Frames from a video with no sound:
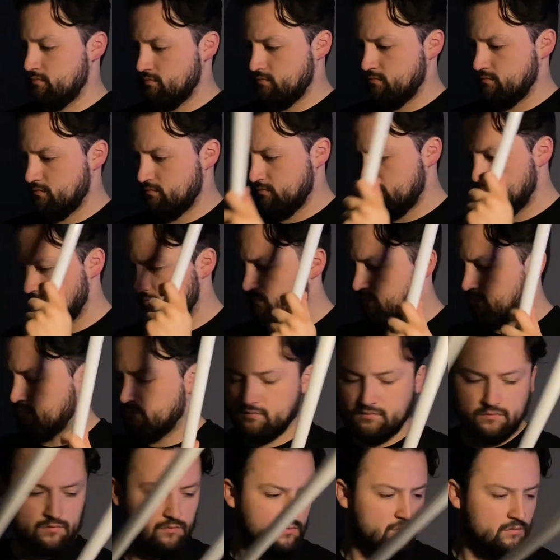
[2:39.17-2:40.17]
that you get with the
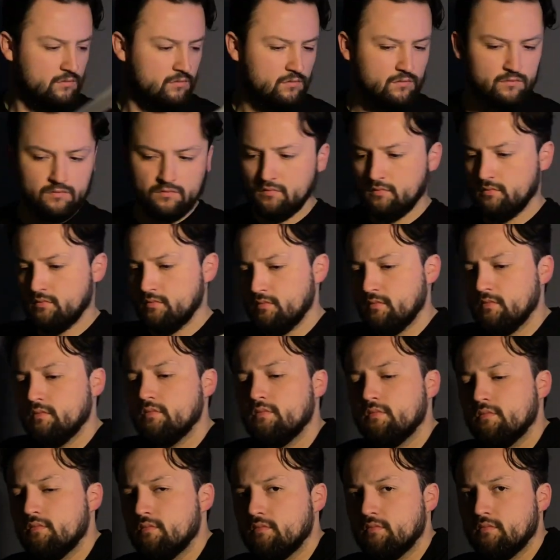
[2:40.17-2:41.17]
saber staff, of course, you
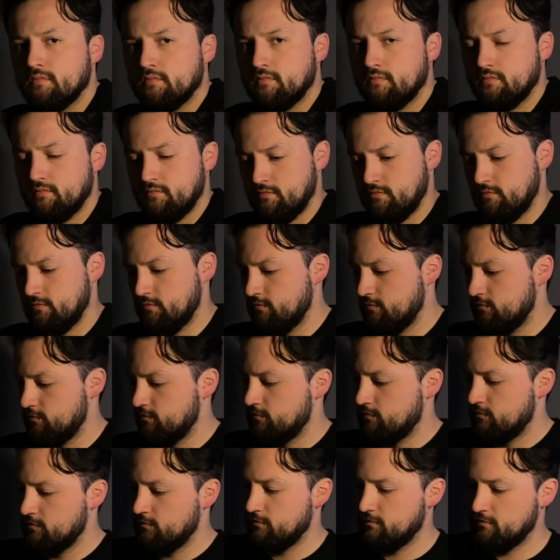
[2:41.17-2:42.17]
definitely need two blades.
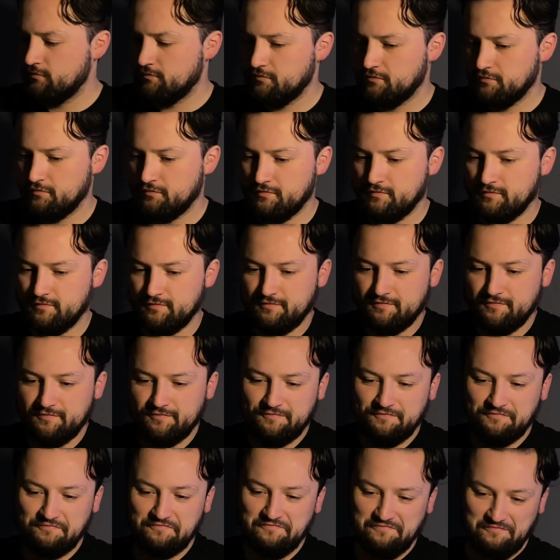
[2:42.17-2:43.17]
And then
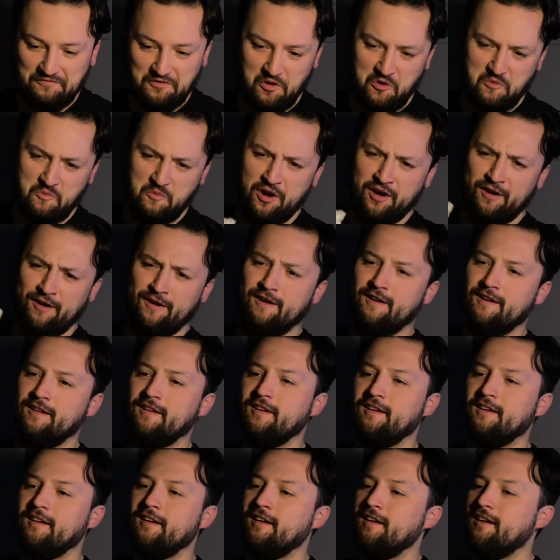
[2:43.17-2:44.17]
finally, the
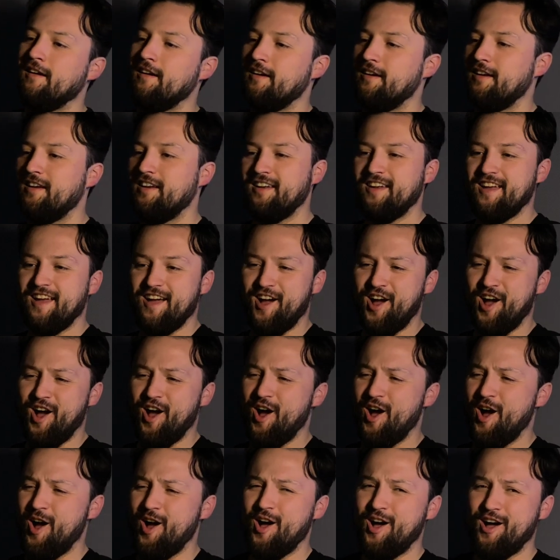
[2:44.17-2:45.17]
lightsaber staff
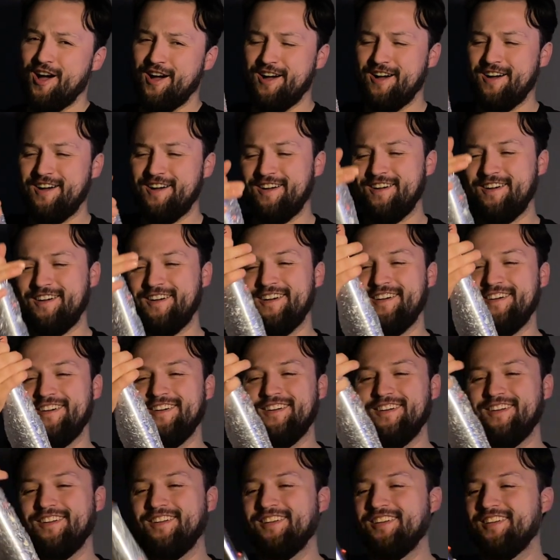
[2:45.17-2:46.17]
itself, Darth
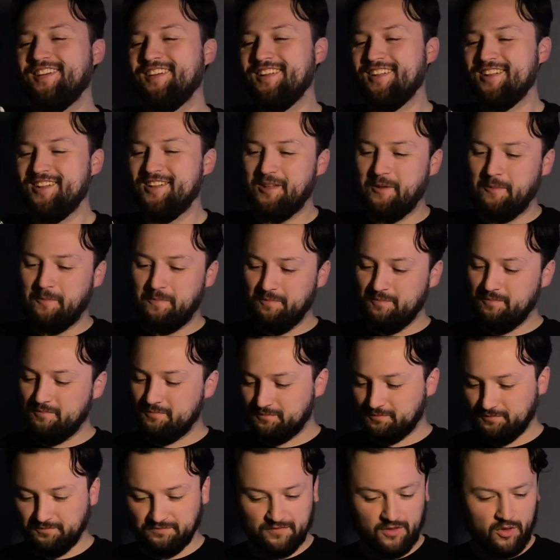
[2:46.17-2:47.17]
Maul. Oh my
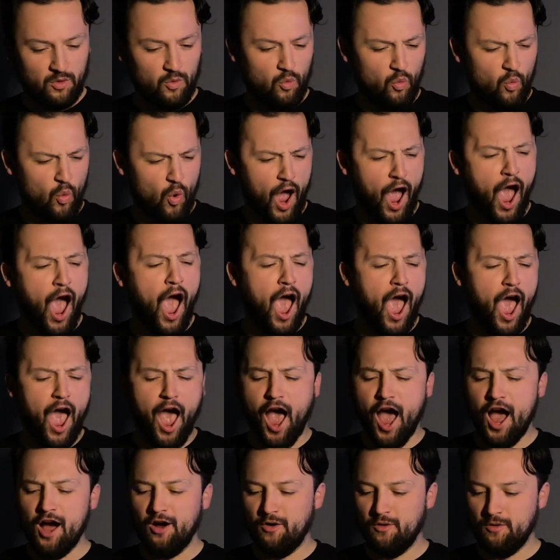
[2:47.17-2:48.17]
goodness,
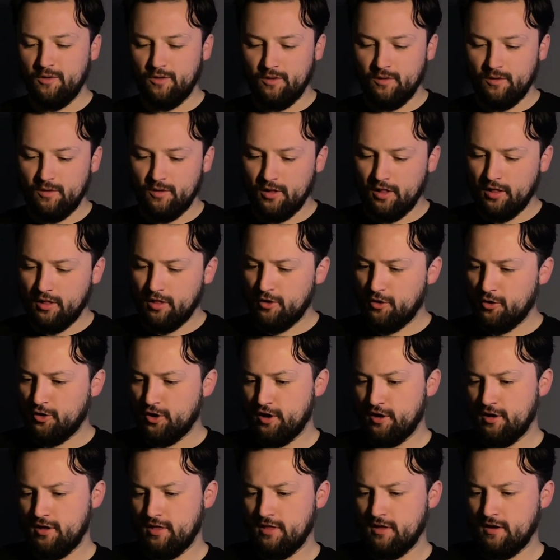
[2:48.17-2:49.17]
I was super
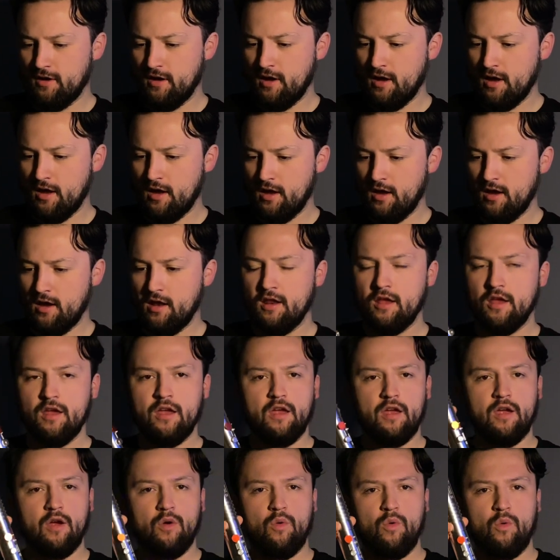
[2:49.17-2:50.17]
impressed with the design of
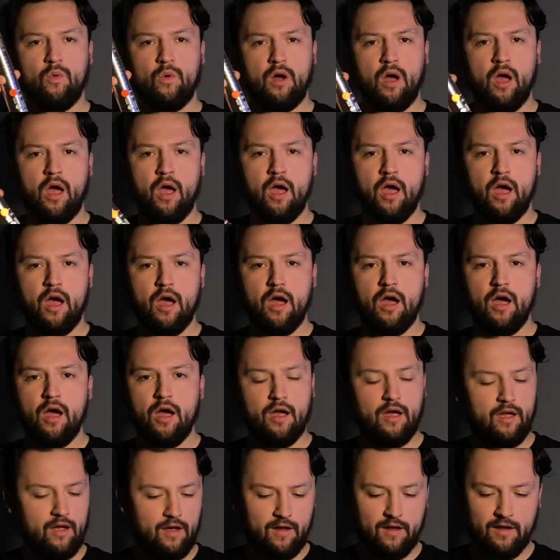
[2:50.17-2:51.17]
the lightsaber.
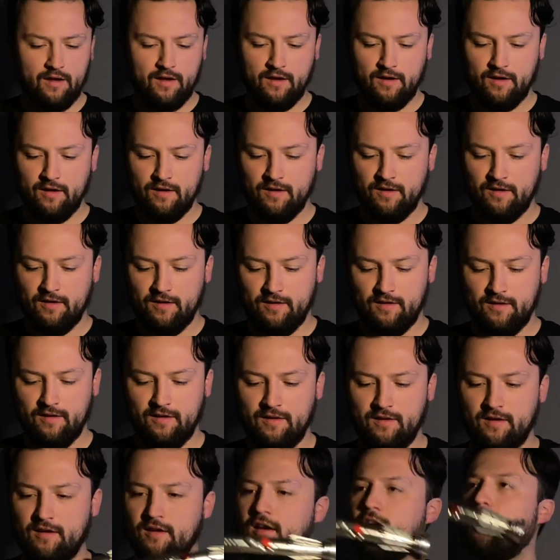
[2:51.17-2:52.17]
Very
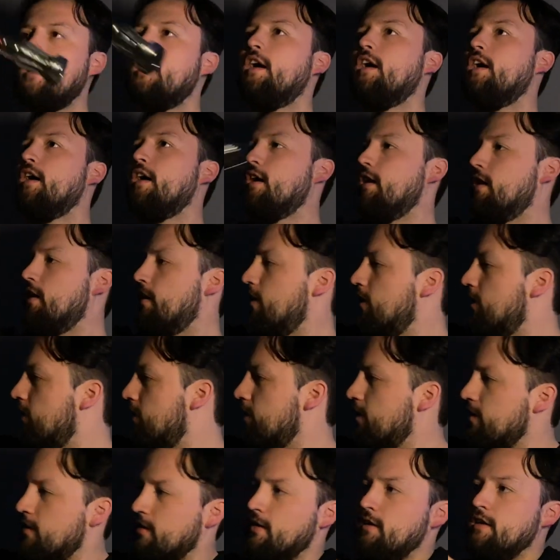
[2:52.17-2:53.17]
intricate, very
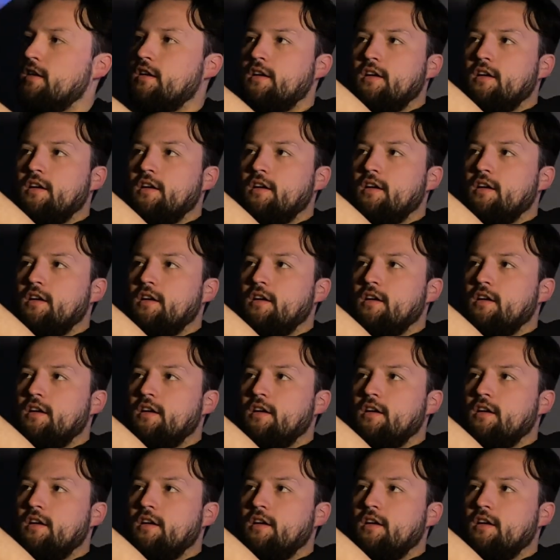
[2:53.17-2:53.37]
cool,